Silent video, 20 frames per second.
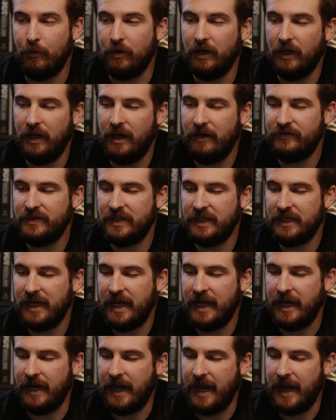would love to
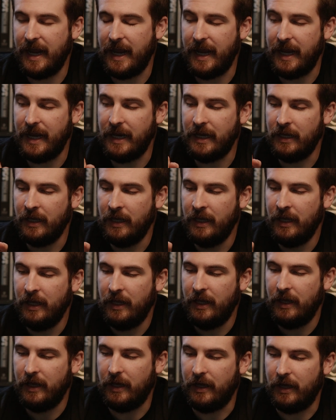get a
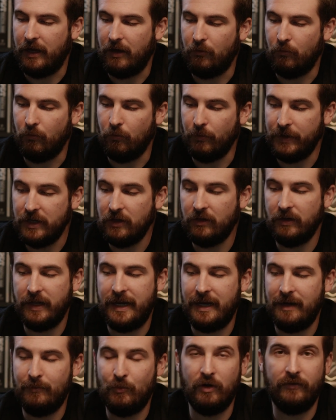real
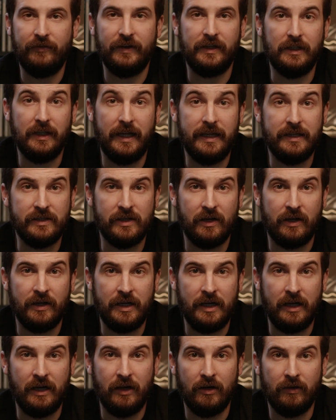anamorphic lens on
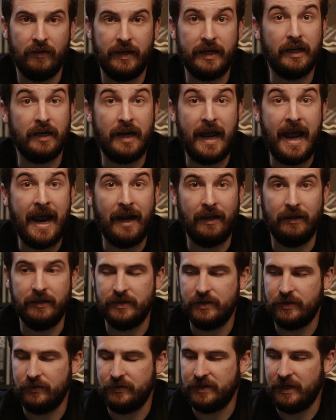here, like an
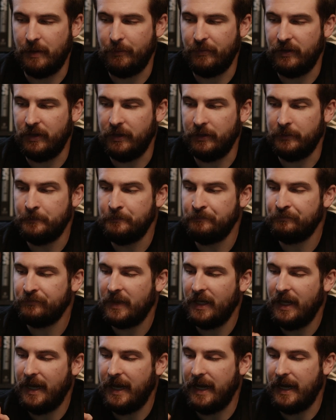Atlas or something,
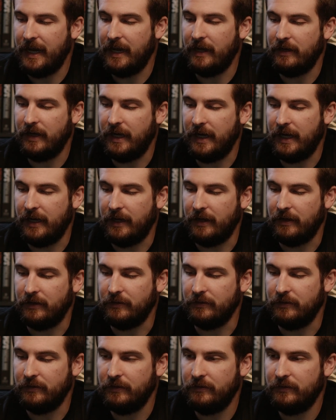
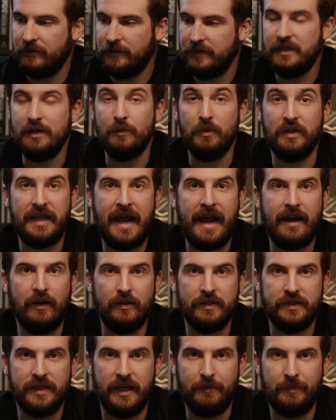and see what that
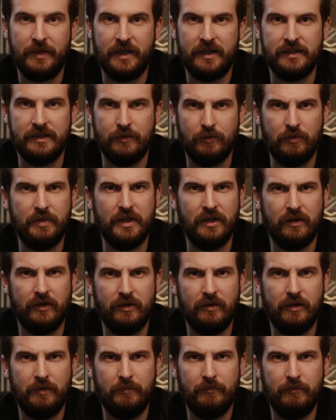looks like, because it would be
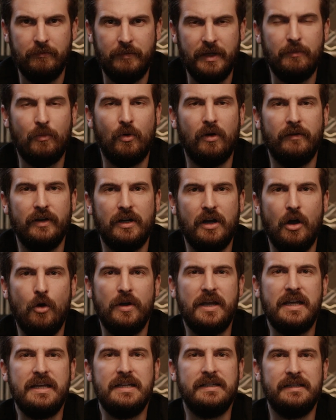a bit more of a
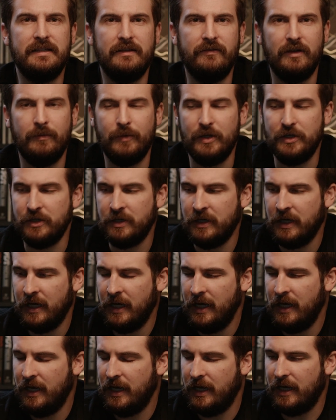cohesive image.
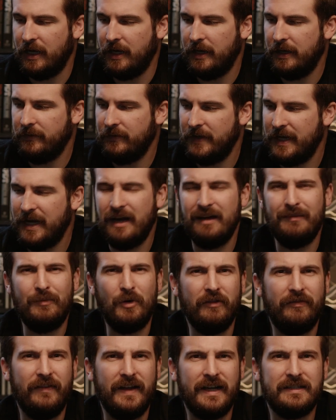The
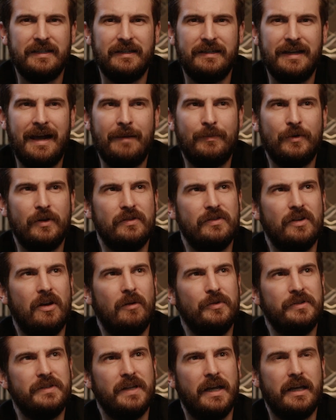Anamorph X adapter is
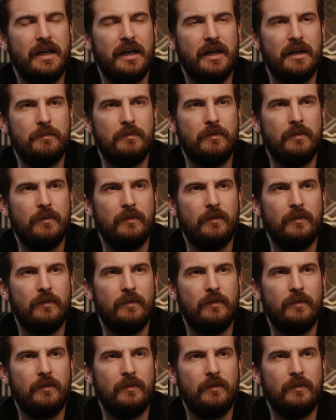almost like a